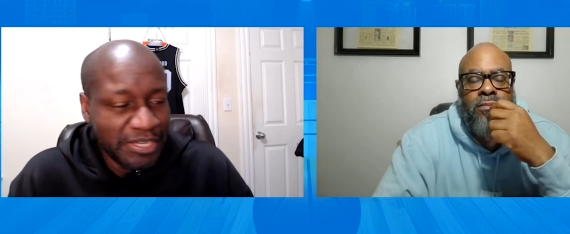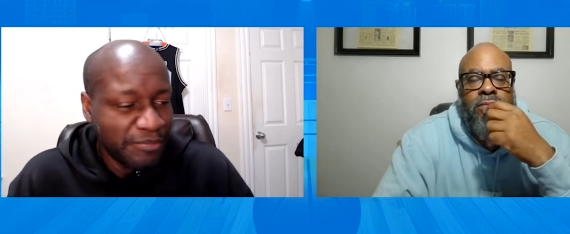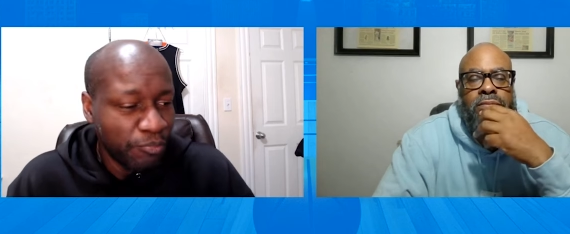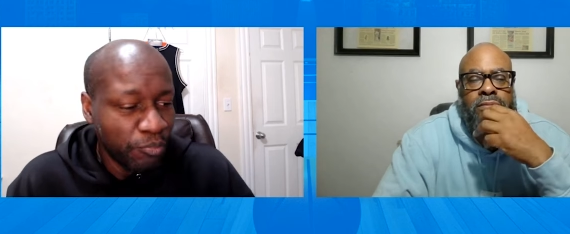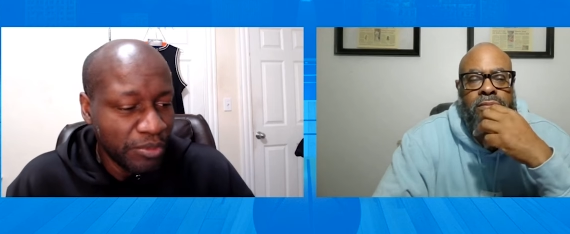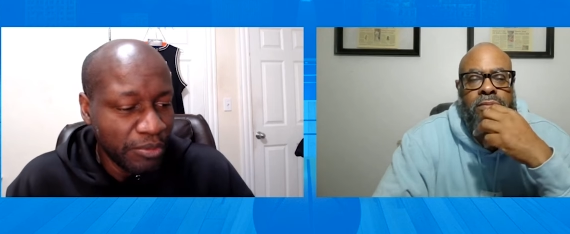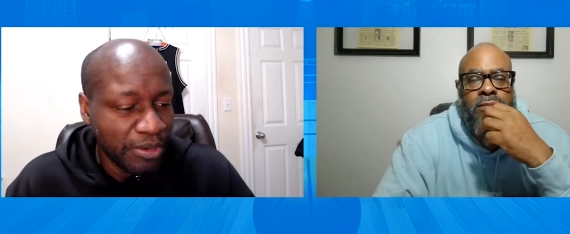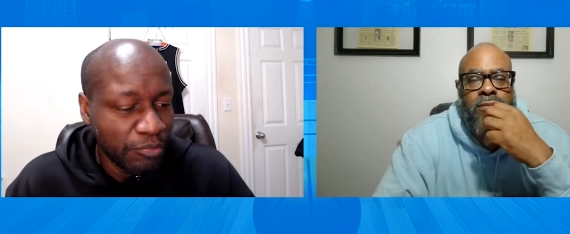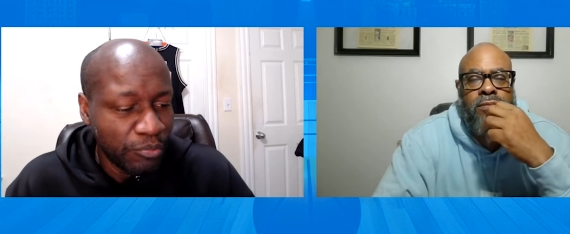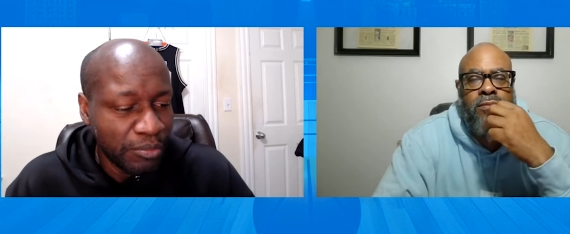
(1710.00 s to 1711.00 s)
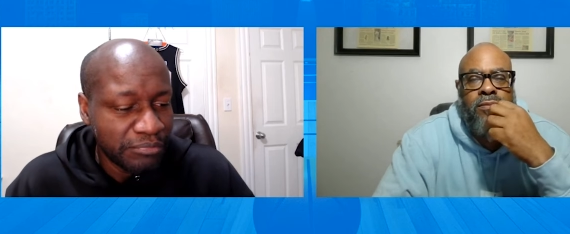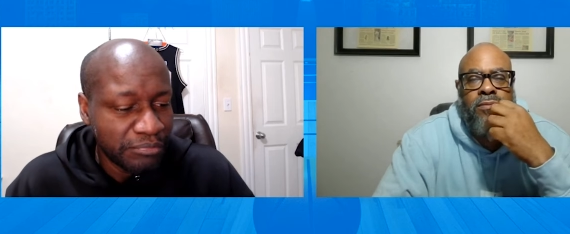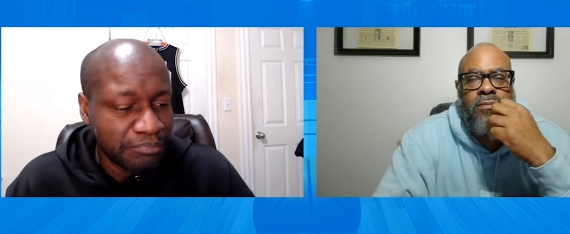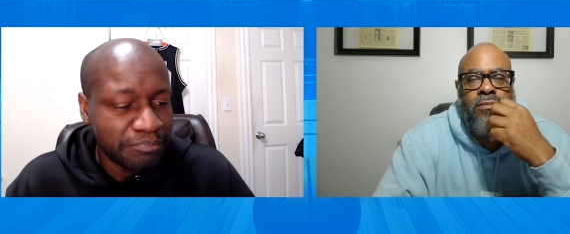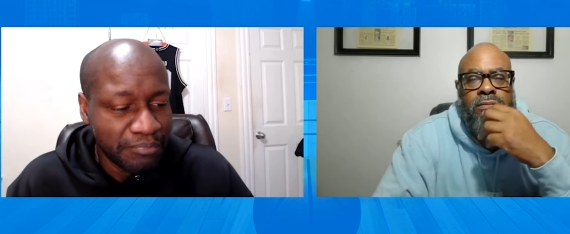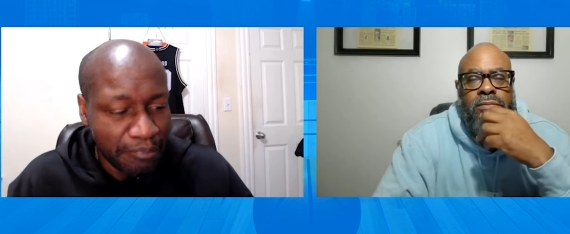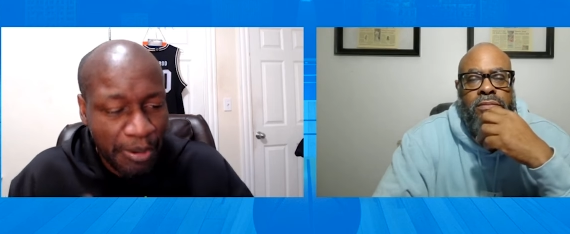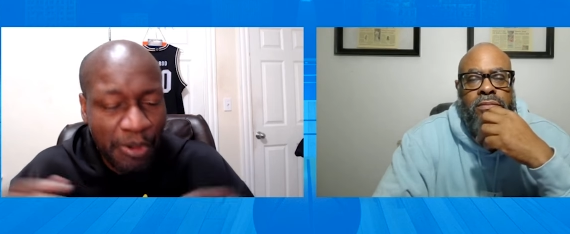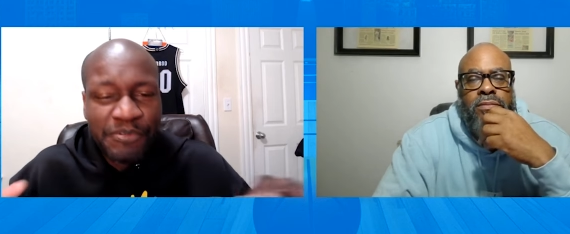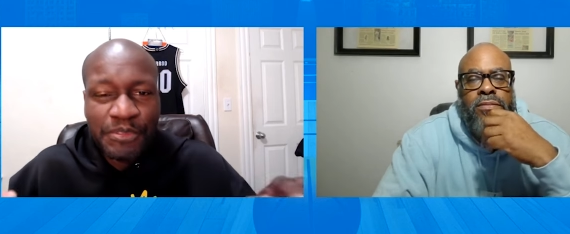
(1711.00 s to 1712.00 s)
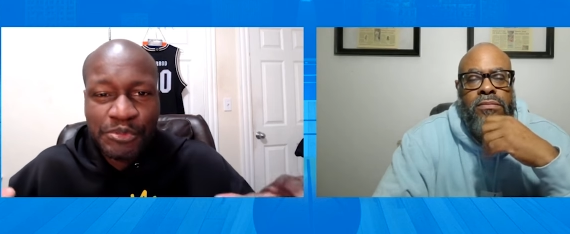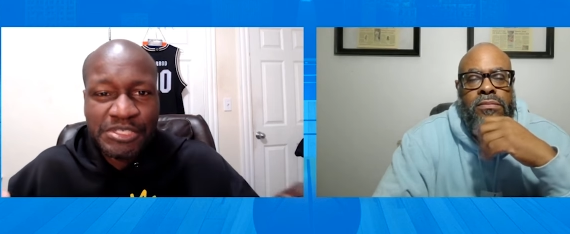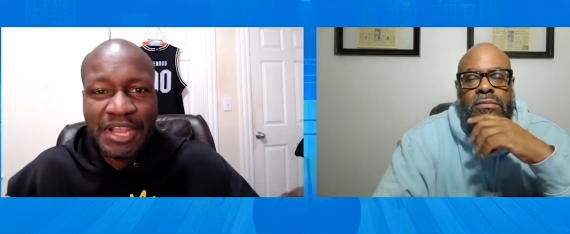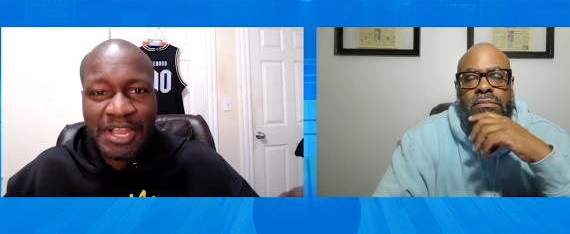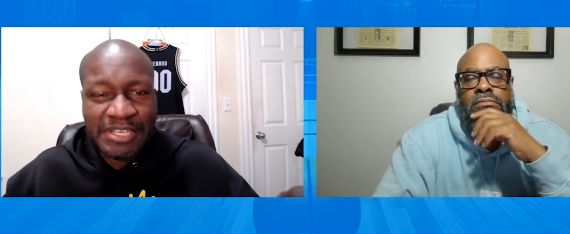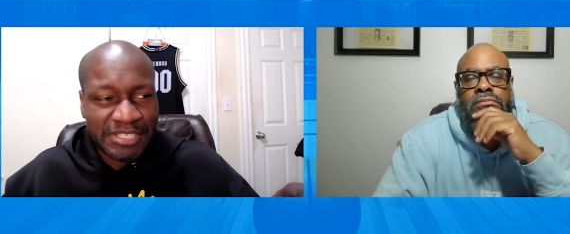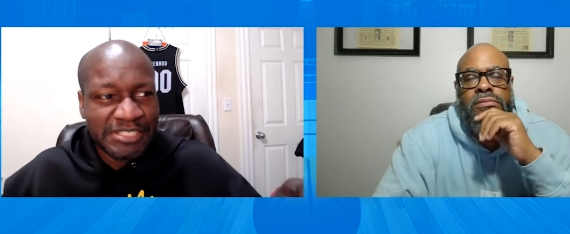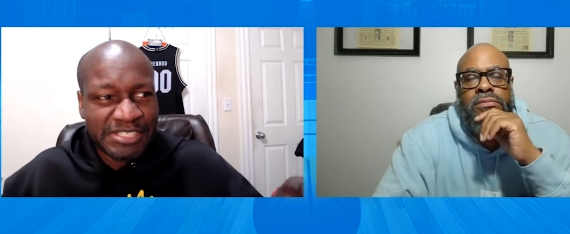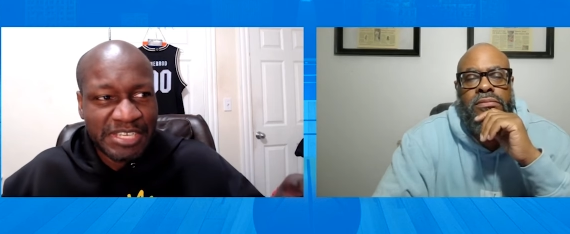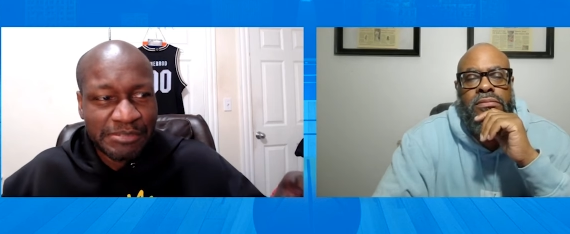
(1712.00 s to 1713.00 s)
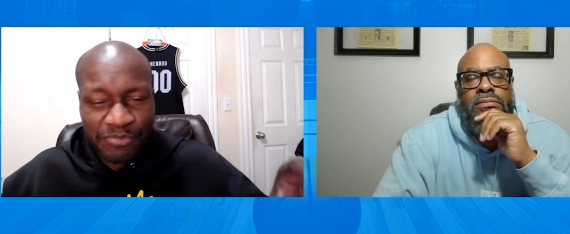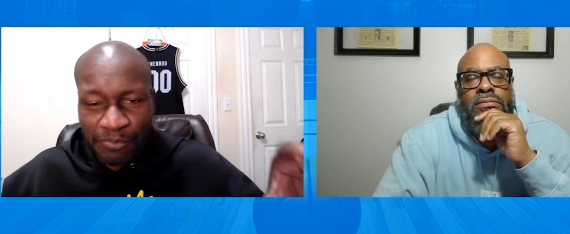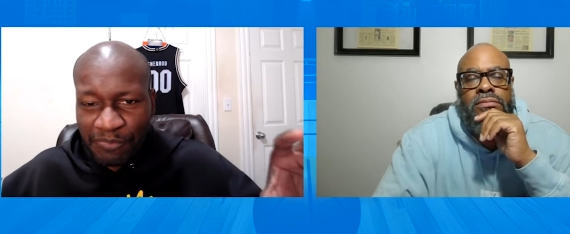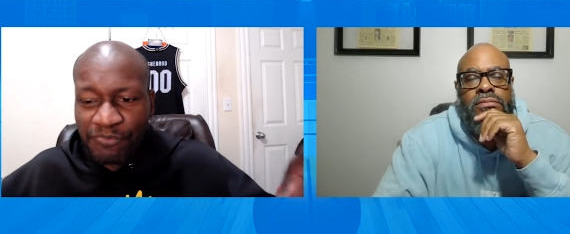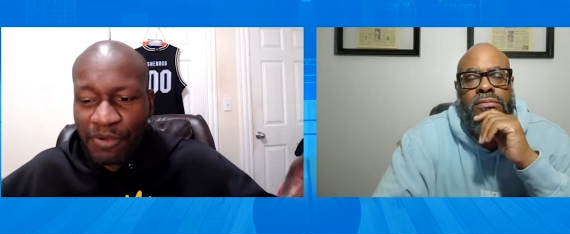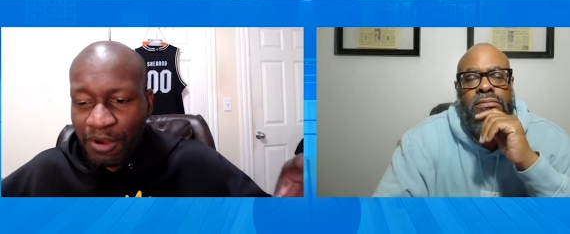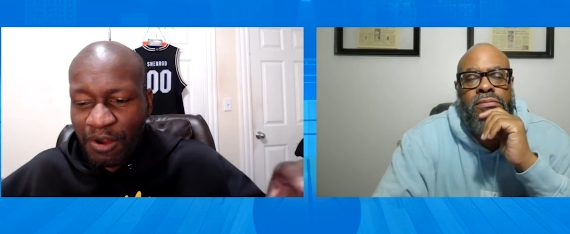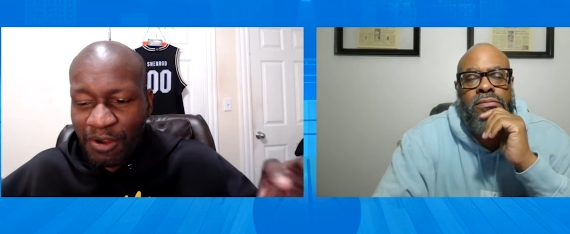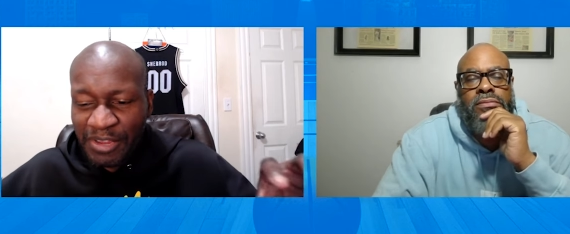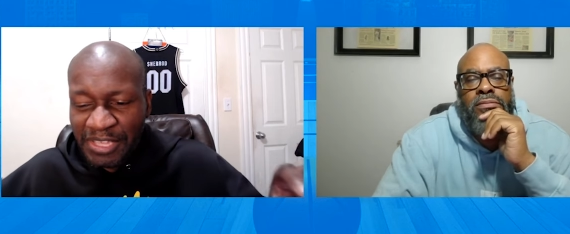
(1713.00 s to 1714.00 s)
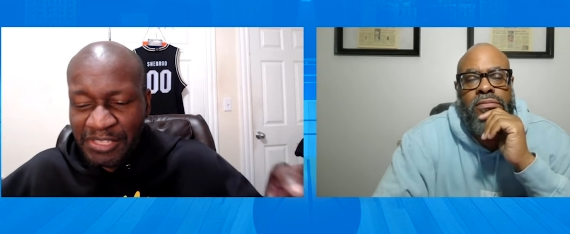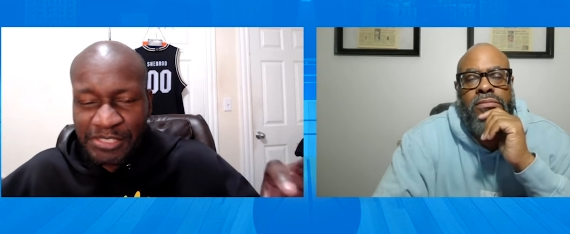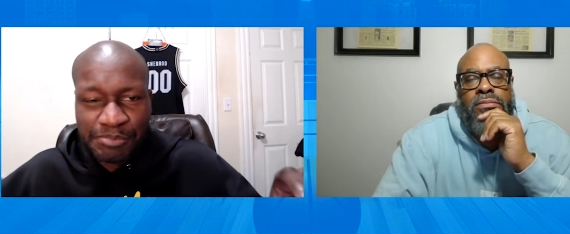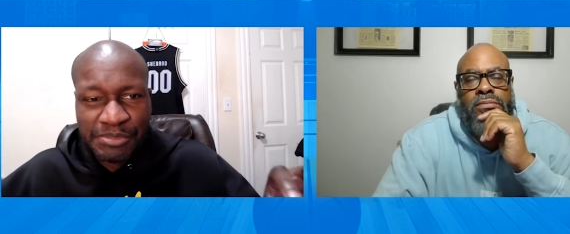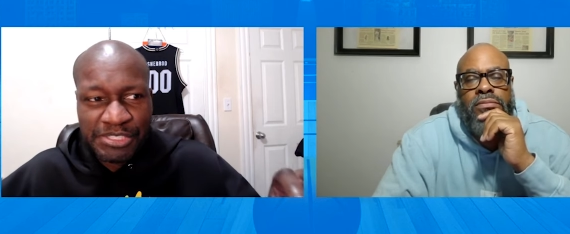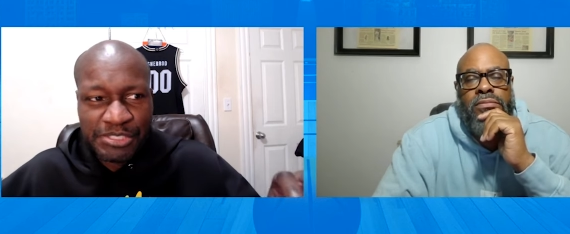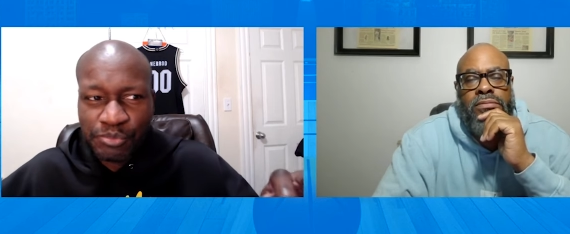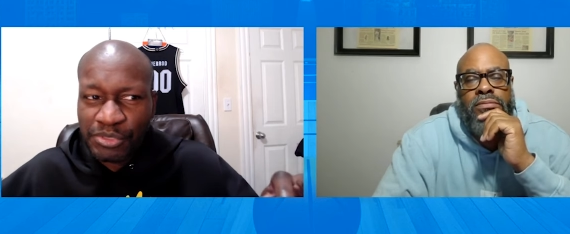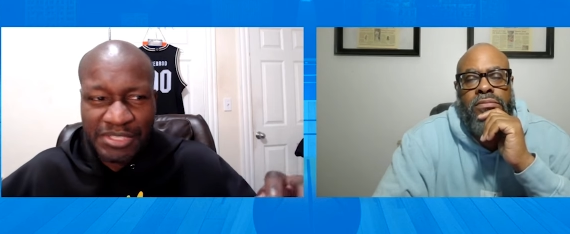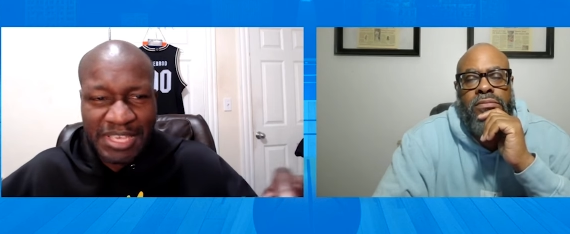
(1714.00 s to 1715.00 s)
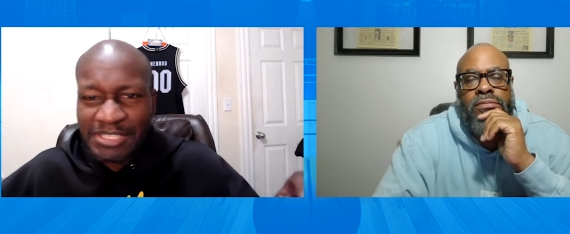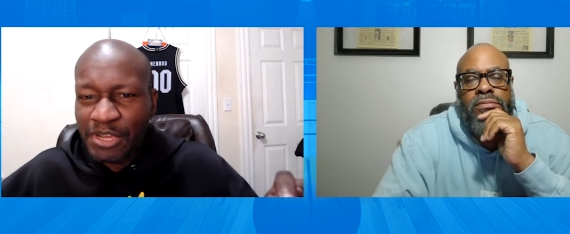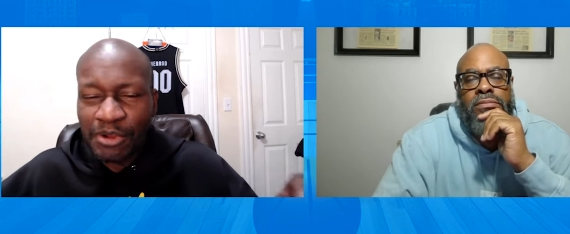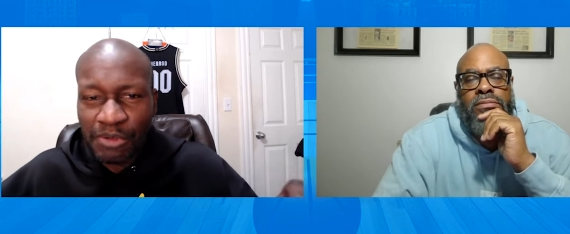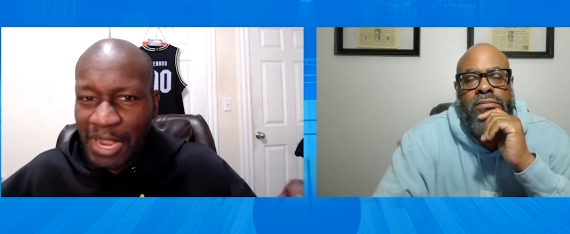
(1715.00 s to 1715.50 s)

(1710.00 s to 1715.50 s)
Speaker 1: Keith, what, both of those guys, it seems from afar, are in this position where things aren't